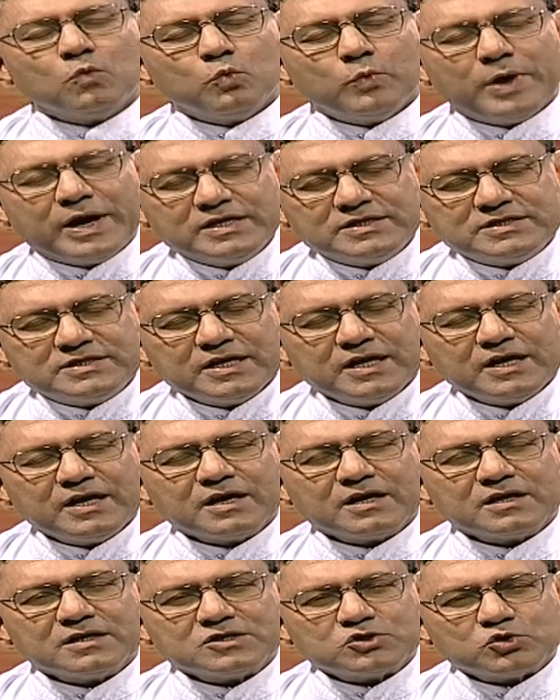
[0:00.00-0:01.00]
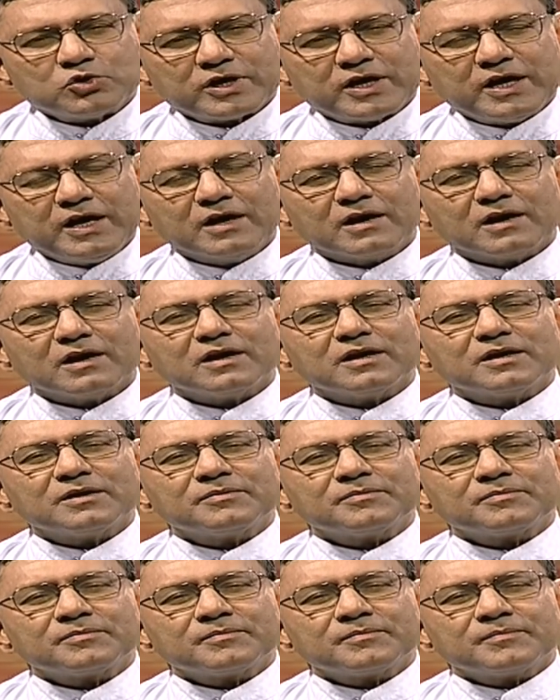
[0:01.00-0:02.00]
waiting to heal.
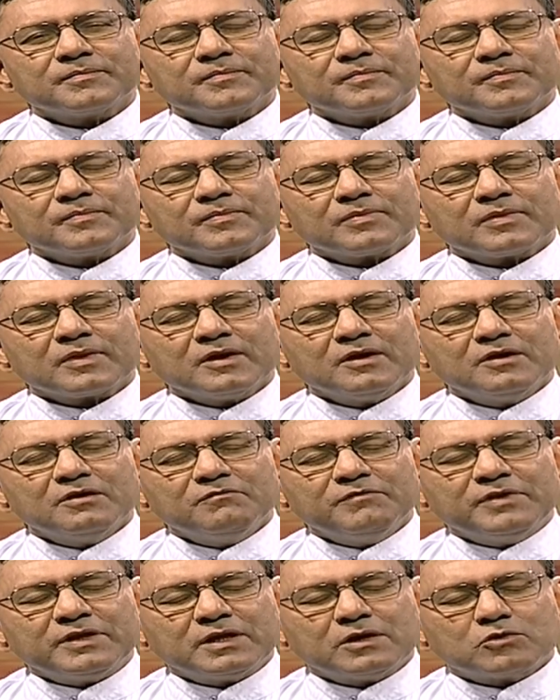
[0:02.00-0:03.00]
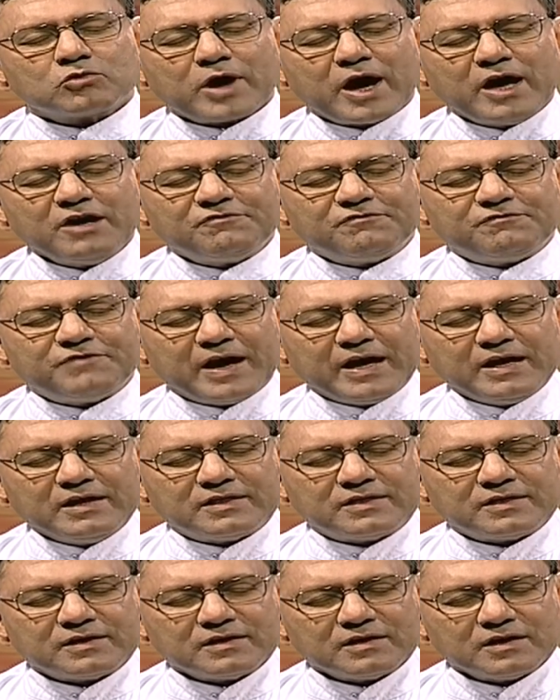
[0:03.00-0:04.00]
With great
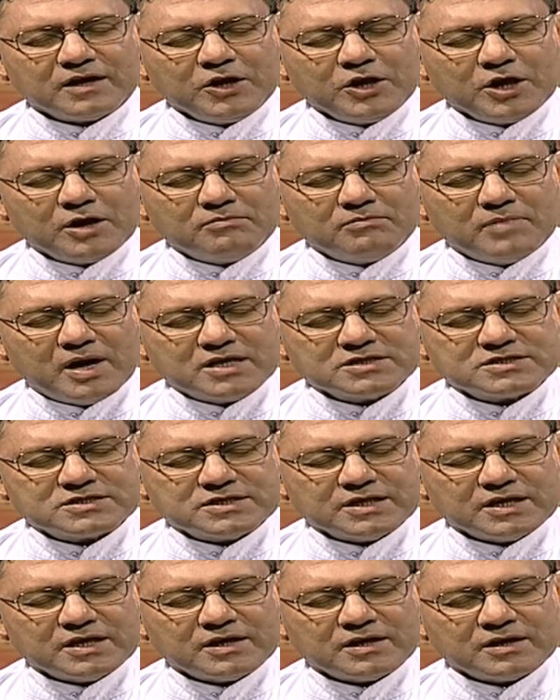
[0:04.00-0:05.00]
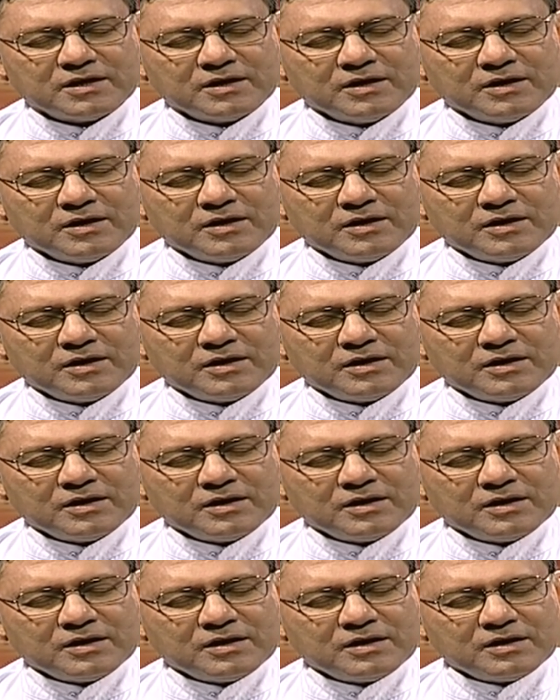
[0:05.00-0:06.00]
faith in your mercy,
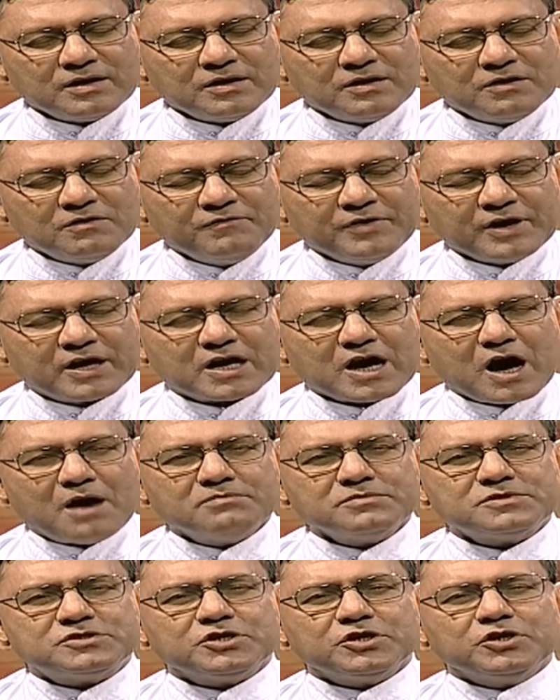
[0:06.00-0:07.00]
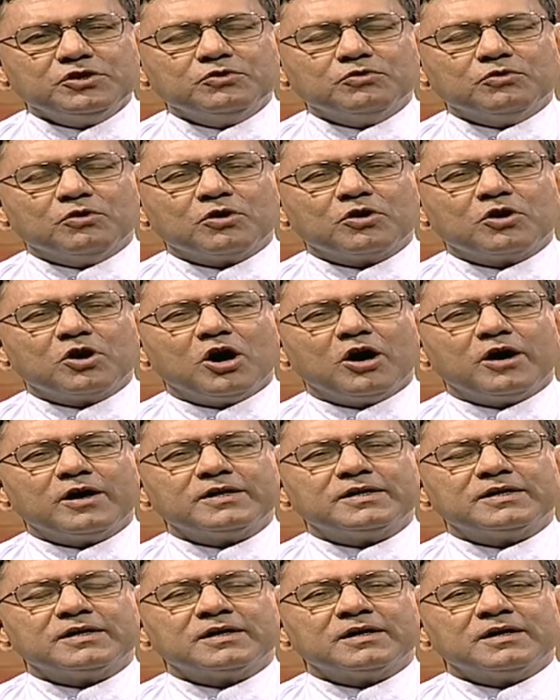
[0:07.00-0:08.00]
we come to you, O God,
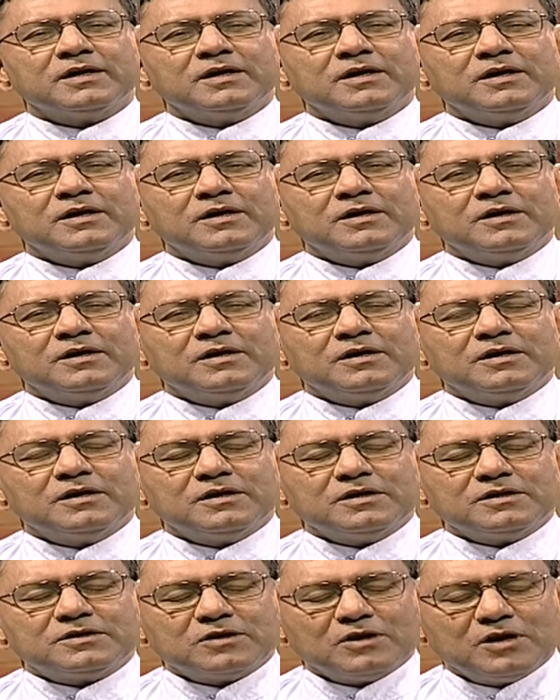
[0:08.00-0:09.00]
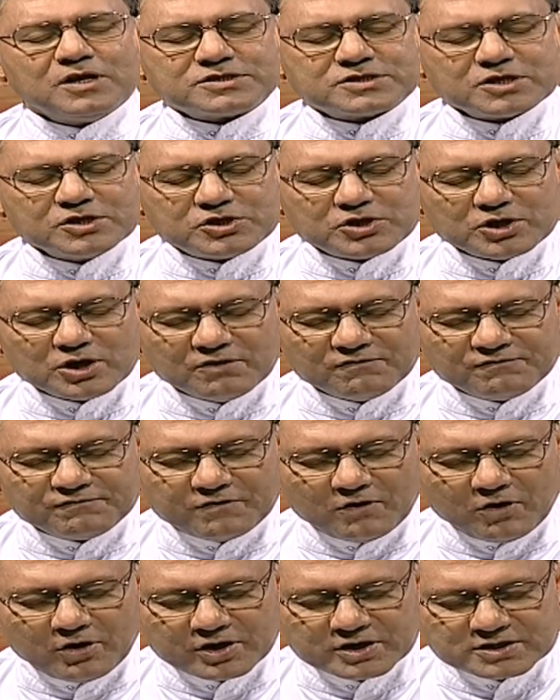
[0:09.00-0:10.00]
to listen to your
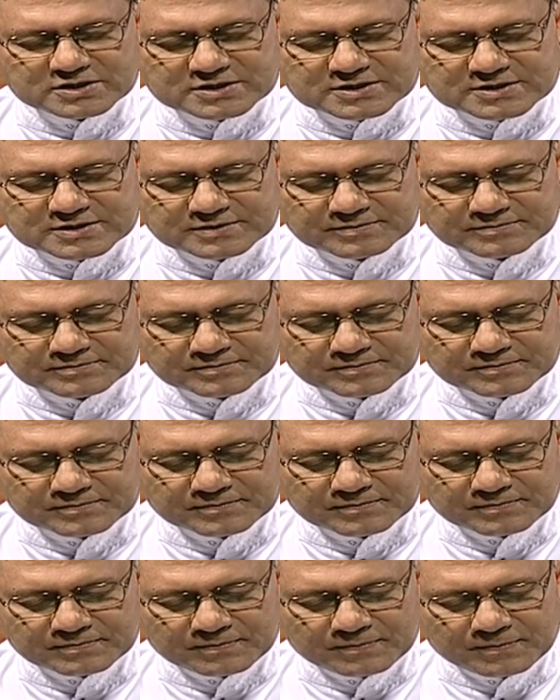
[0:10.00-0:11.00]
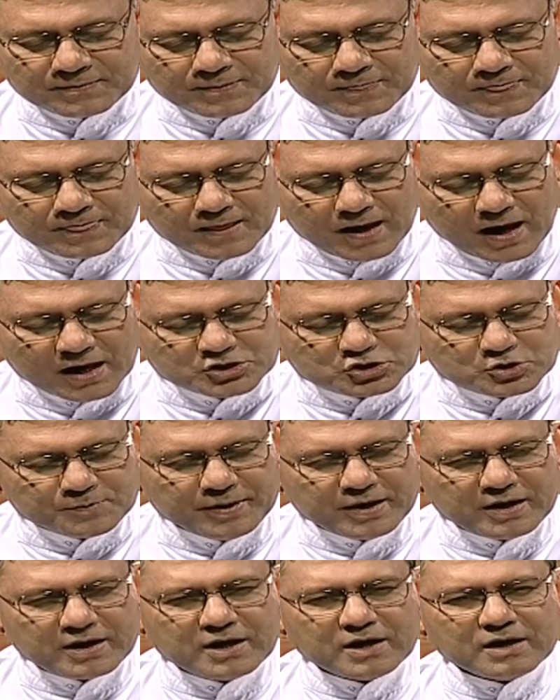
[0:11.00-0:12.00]
voice and to
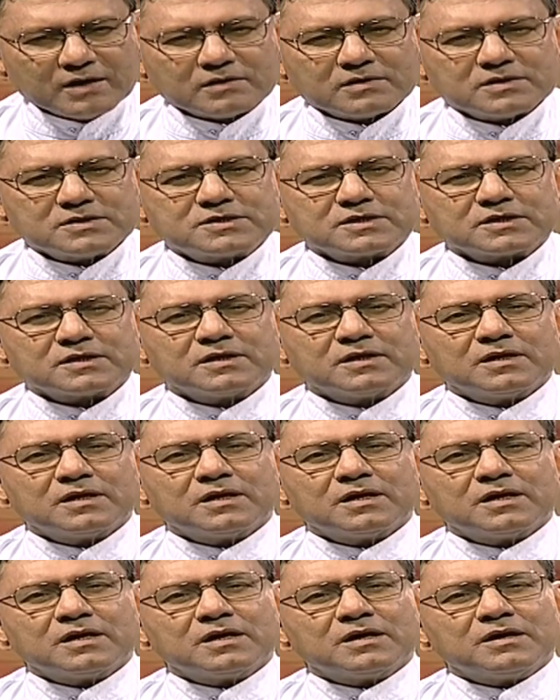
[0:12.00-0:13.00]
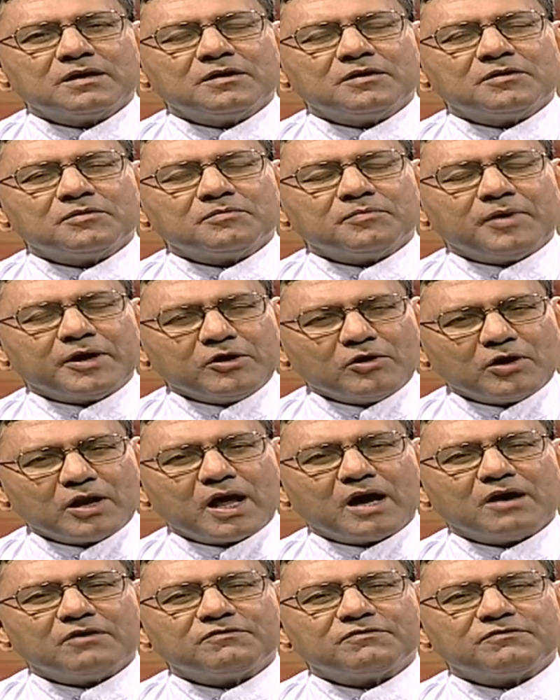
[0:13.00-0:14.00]
be healed by your
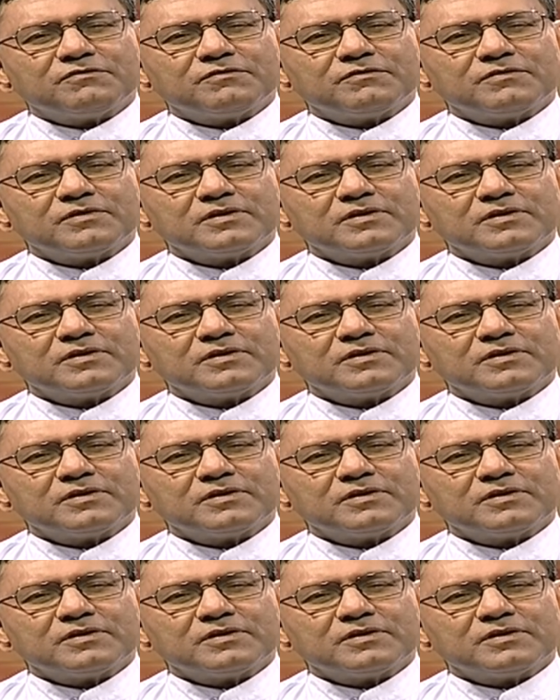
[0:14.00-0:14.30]
love.